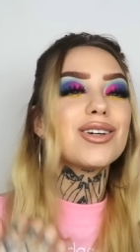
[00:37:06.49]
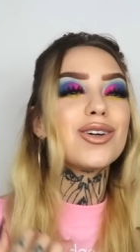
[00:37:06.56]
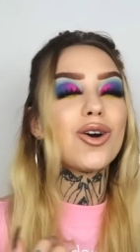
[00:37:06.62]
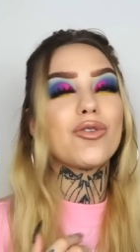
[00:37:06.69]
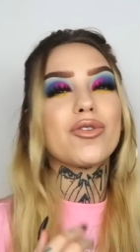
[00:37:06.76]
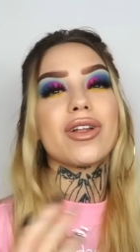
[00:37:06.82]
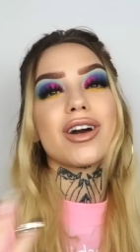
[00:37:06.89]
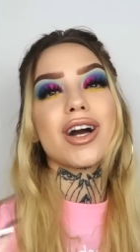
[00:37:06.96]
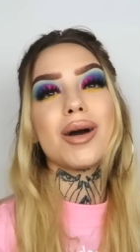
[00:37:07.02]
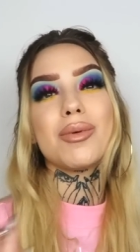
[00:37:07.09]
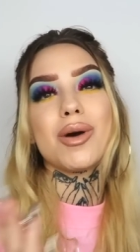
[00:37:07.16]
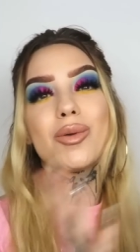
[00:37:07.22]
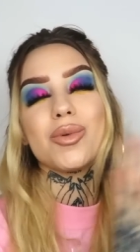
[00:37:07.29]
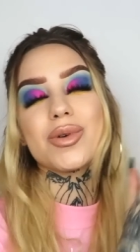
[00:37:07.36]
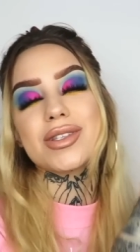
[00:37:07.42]
hopefully I'll come
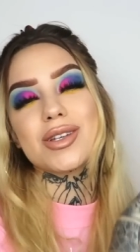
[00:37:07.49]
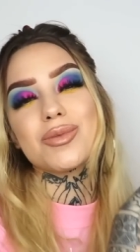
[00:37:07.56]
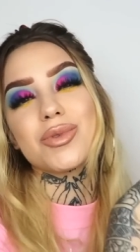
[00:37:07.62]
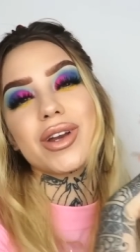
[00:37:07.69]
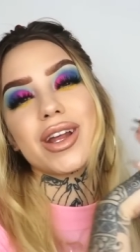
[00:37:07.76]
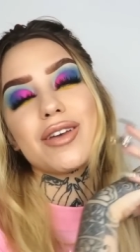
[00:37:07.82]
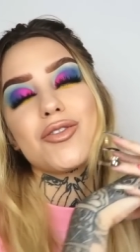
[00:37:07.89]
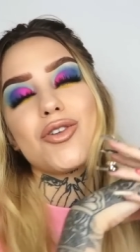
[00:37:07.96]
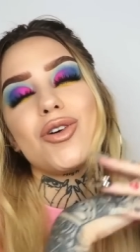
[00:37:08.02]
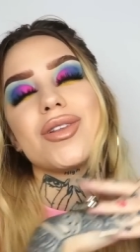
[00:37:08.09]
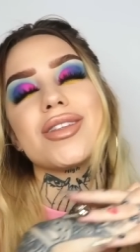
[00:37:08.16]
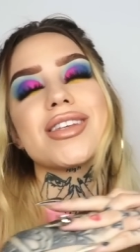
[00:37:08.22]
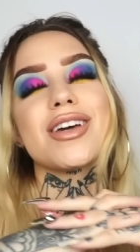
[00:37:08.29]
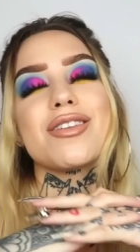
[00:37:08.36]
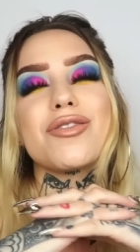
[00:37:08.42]
up with some creative
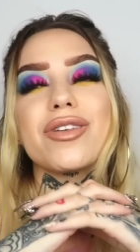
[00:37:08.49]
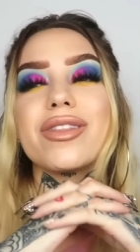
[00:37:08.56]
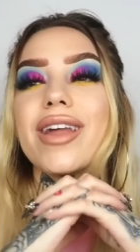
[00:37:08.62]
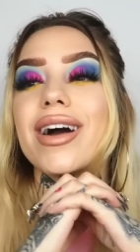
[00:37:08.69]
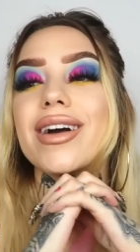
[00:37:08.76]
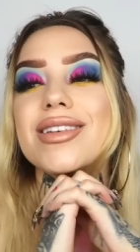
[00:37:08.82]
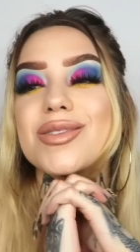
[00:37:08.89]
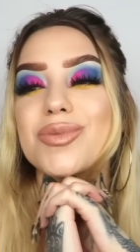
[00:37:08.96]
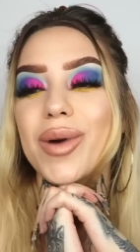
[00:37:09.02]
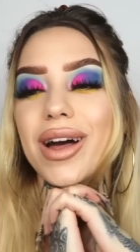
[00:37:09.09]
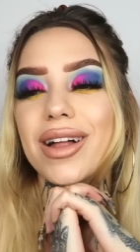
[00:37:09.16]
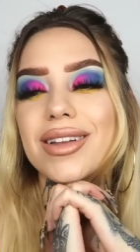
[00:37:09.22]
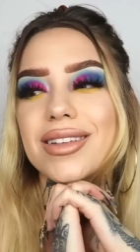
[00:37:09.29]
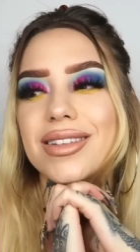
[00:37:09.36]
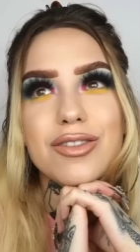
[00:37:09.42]
content for that as
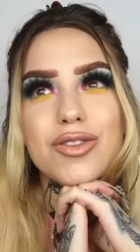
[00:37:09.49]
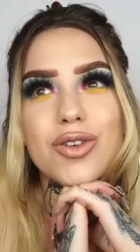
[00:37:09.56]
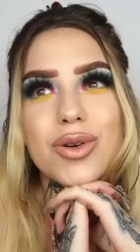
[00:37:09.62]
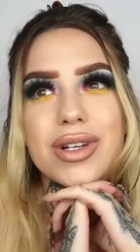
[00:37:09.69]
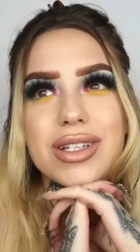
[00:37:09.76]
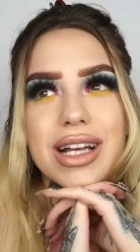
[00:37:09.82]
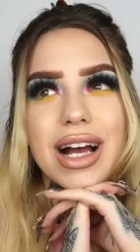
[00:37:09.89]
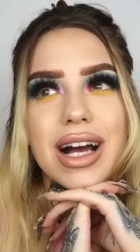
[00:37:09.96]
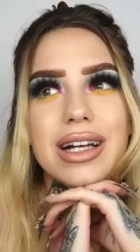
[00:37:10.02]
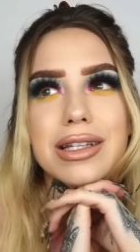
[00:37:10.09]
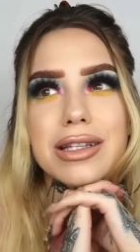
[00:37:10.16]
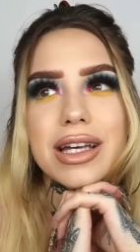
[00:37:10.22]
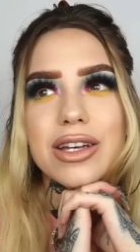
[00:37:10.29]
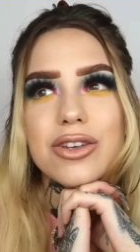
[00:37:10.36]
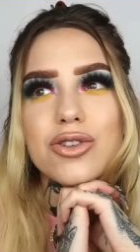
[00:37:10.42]
well of course I
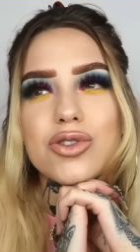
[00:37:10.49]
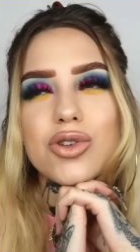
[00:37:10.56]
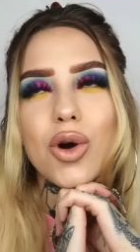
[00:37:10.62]
can't thank you